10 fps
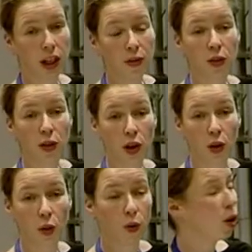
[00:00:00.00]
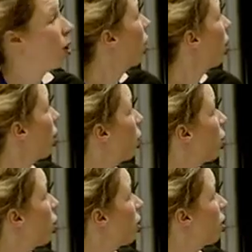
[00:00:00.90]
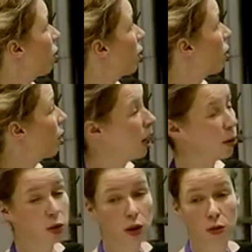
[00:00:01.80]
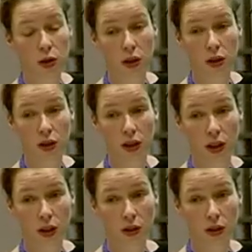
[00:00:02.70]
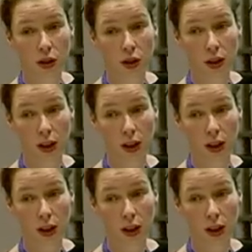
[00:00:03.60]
Even though they were still on the same dosage in this condition.